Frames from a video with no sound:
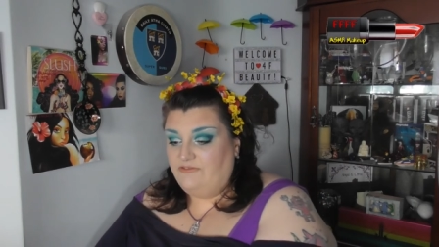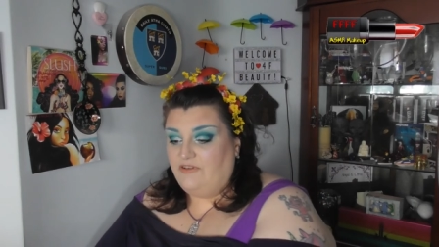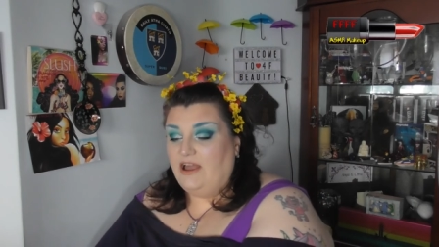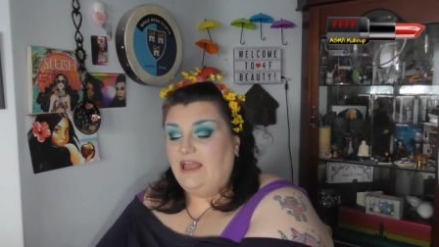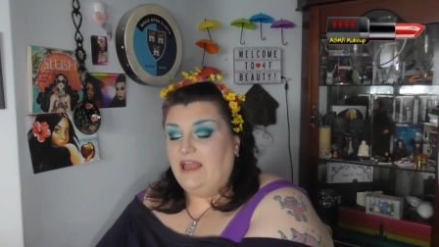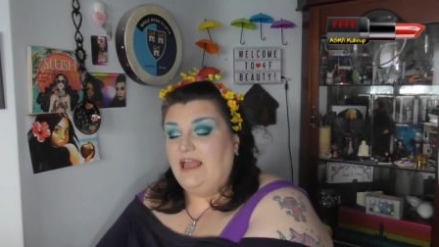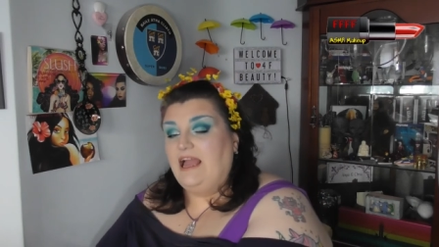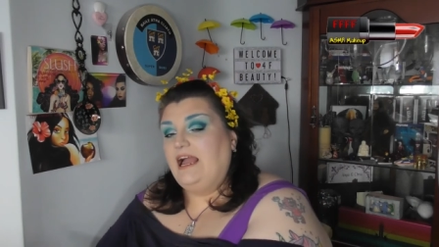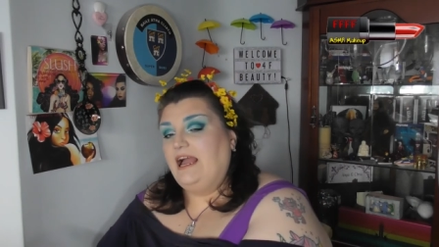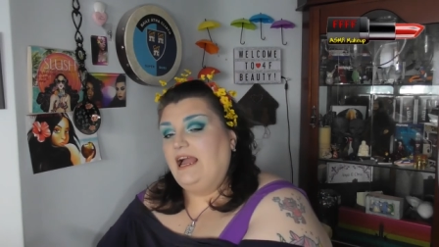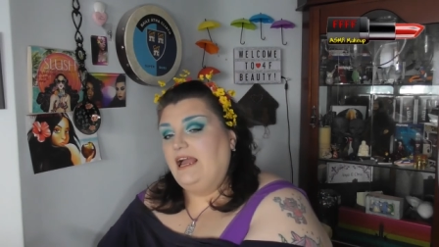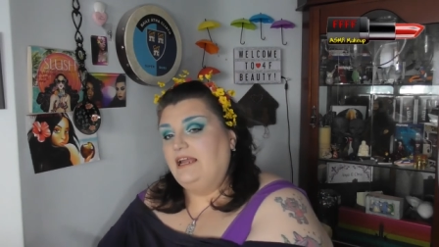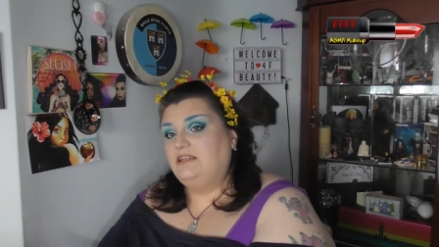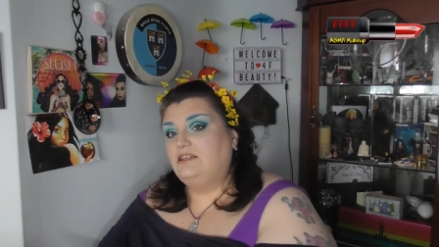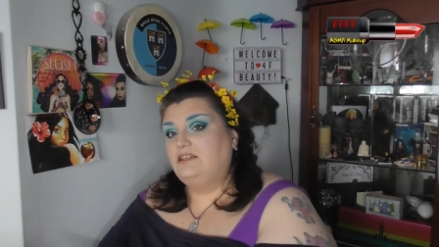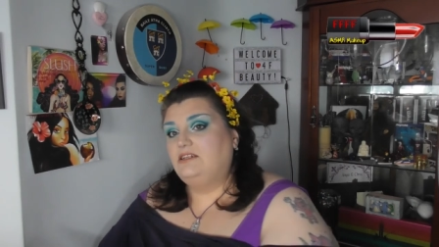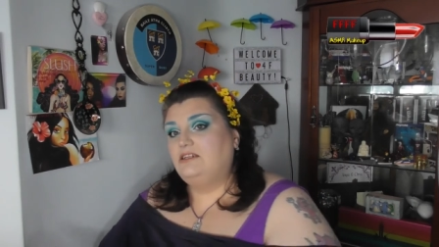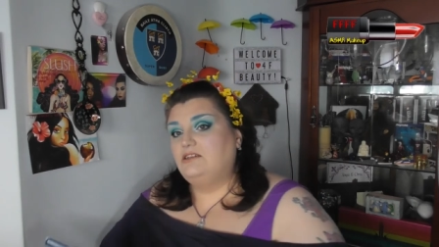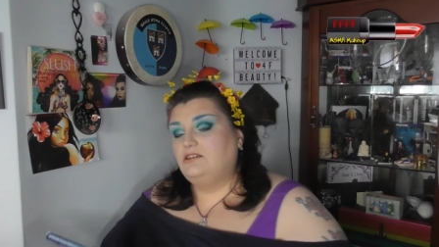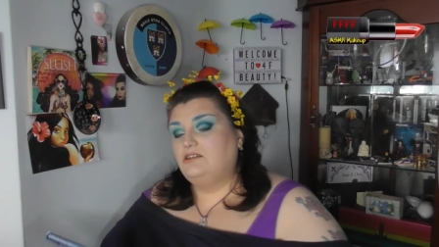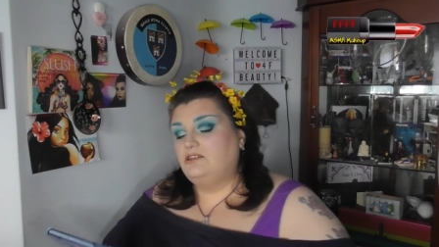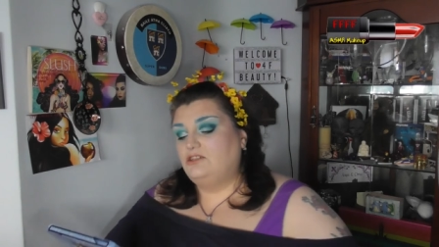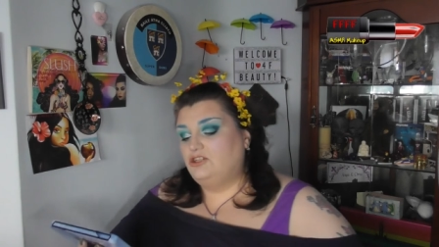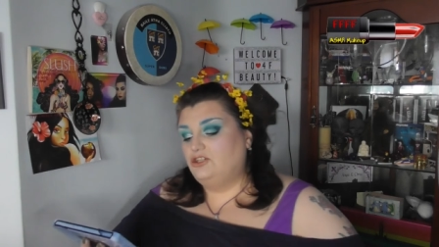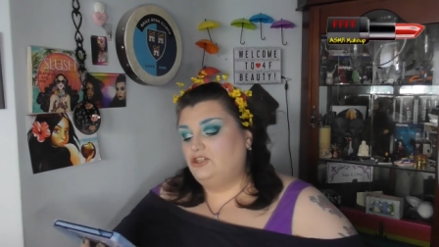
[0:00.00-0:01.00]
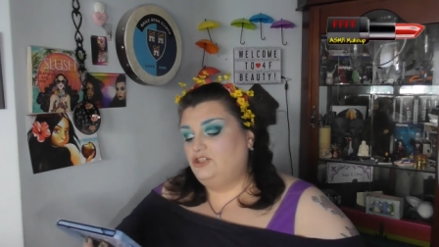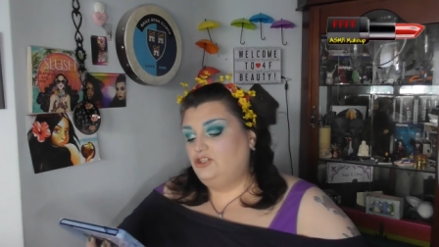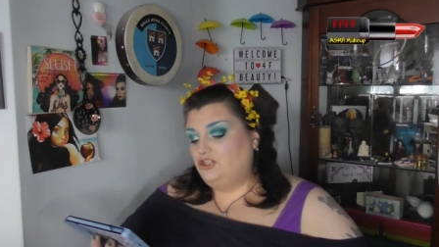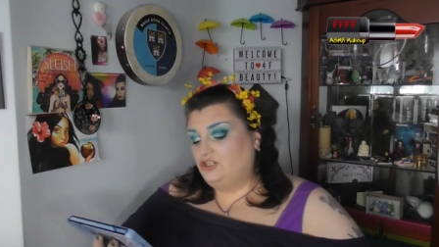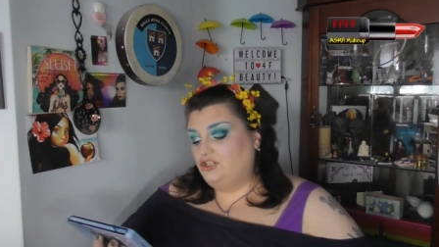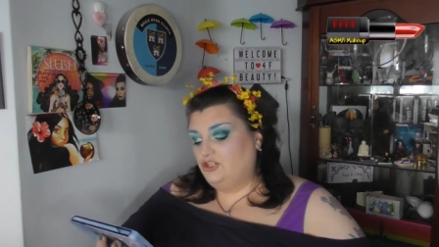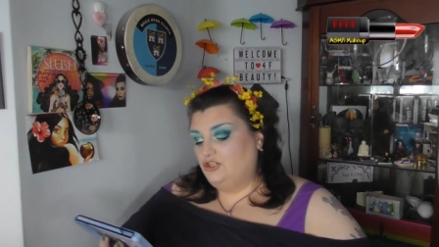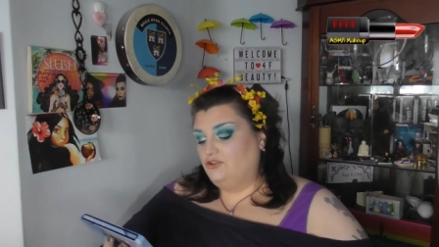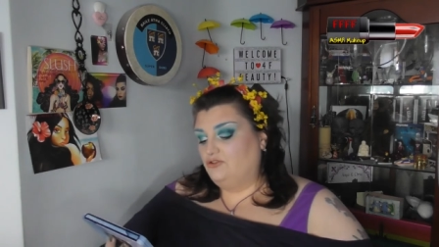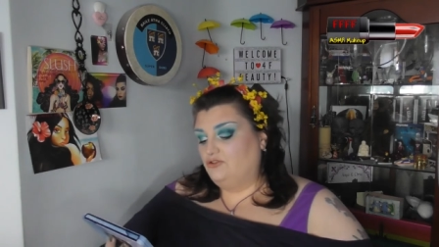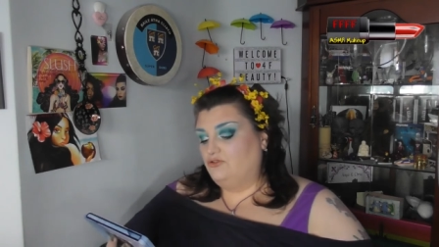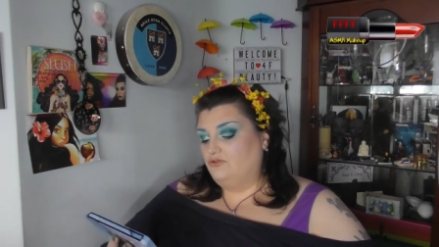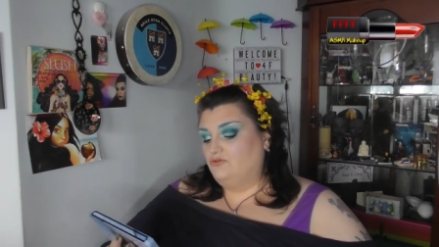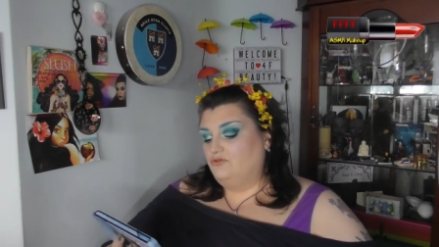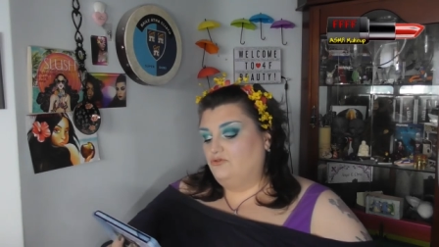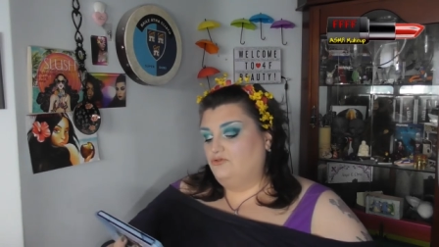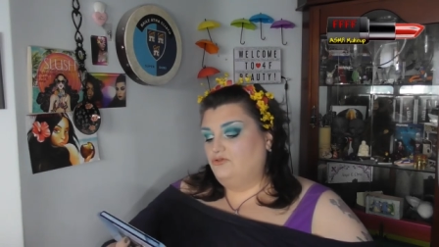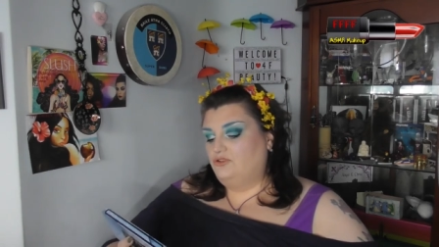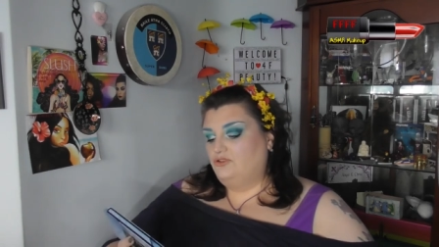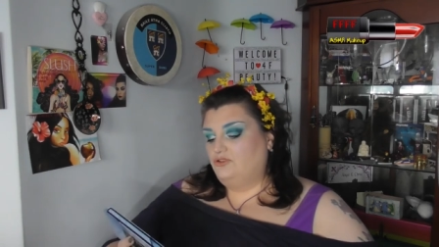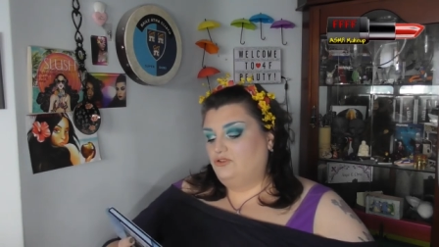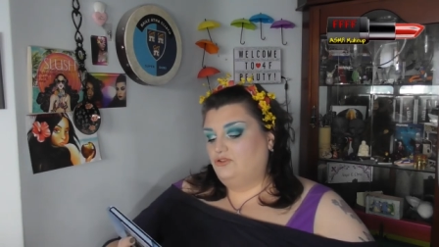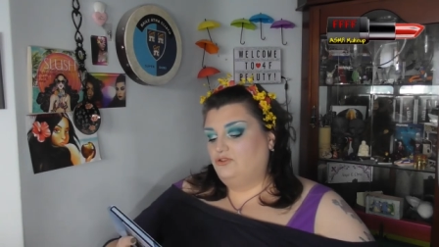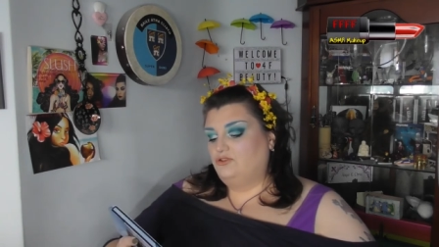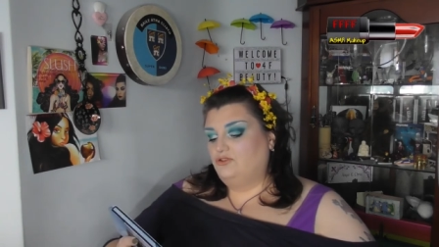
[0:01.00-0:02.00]
I had to
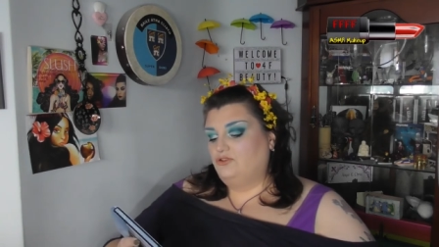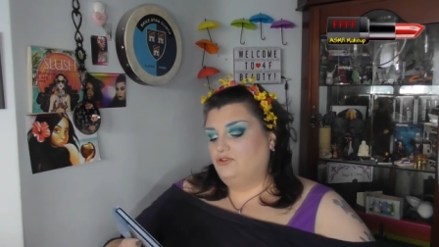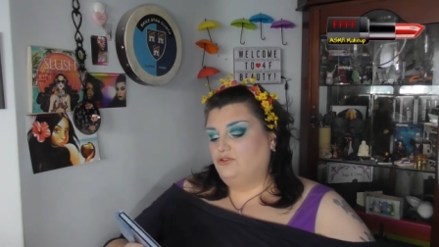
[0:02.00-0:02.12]
choose